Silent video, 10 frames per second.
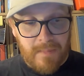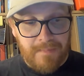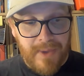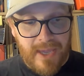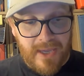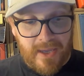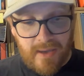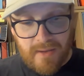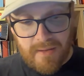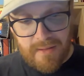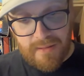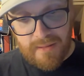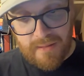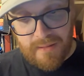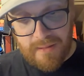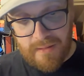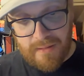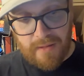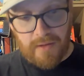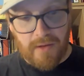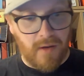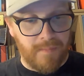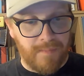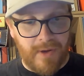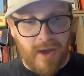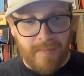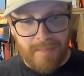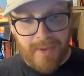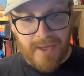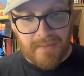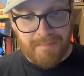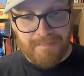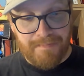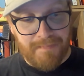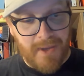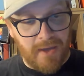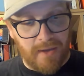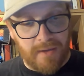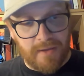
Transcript: B, God, blimey, B's a big one.